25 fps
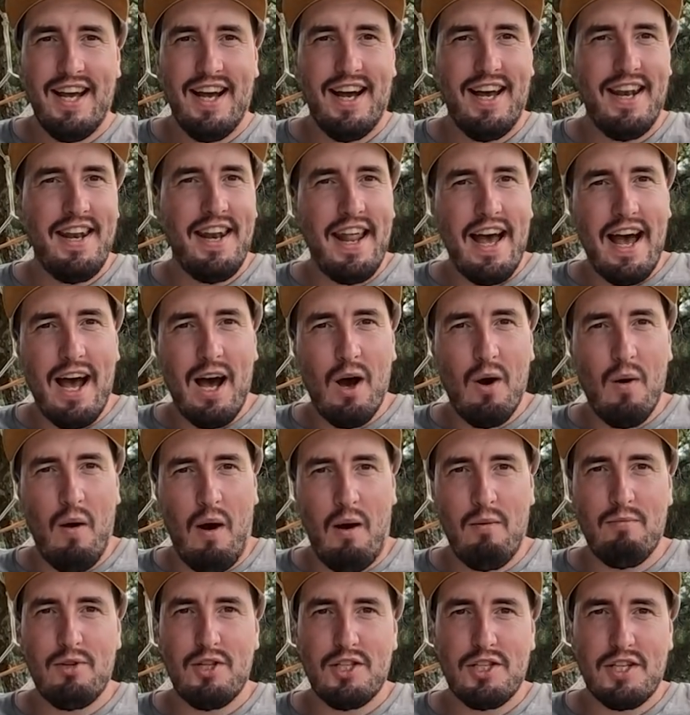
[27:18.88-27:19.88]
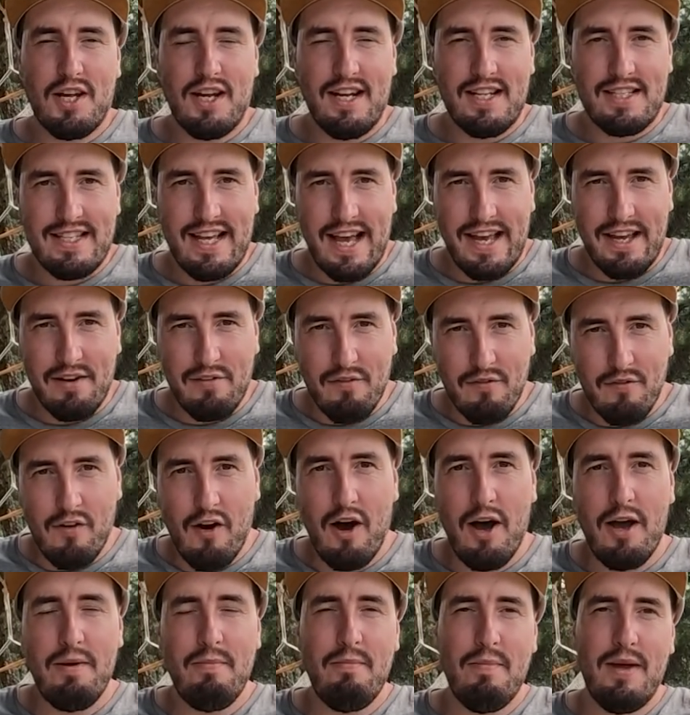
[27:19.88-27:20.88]
And now I'm just going to take
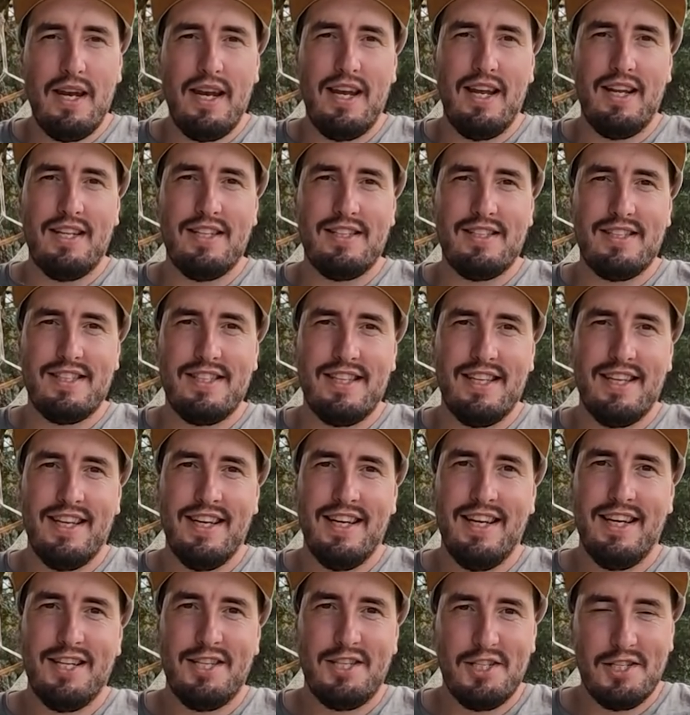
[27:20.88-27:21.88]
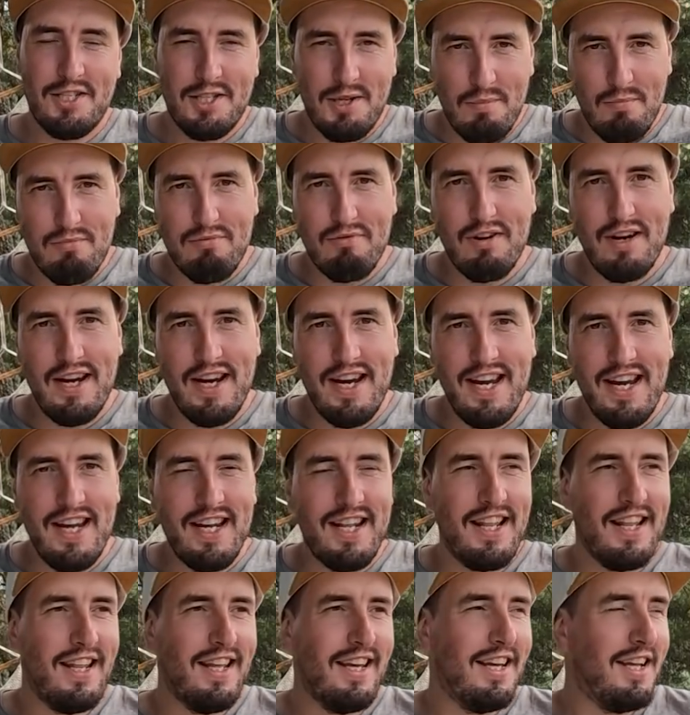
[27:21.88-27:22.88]
five minutes just to breathe
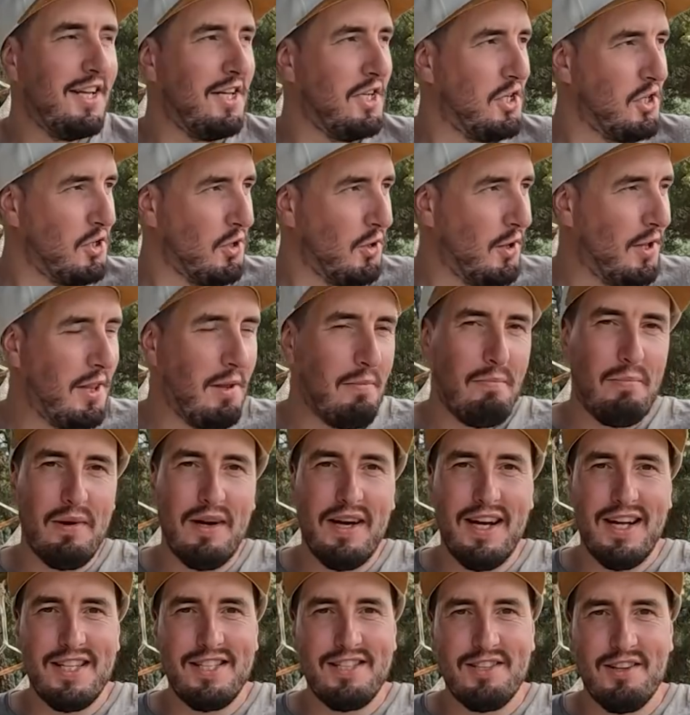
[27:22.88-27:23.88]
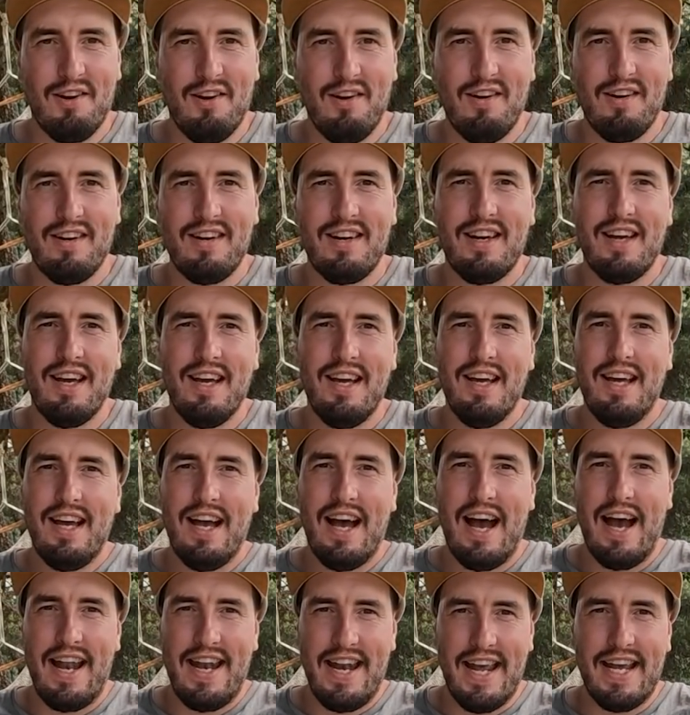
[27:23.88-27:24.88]
and enjoy the bird song
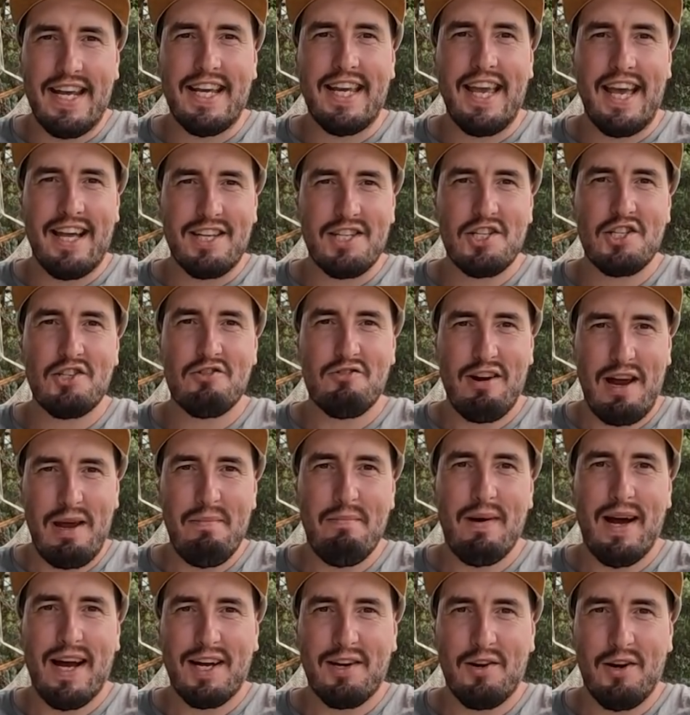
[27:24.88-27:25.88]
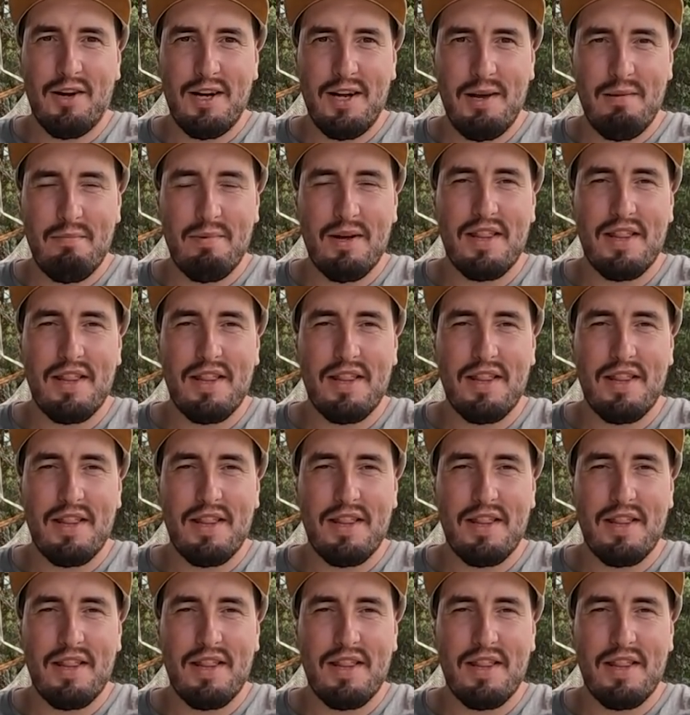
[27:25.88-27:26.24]
and then get straight back on it.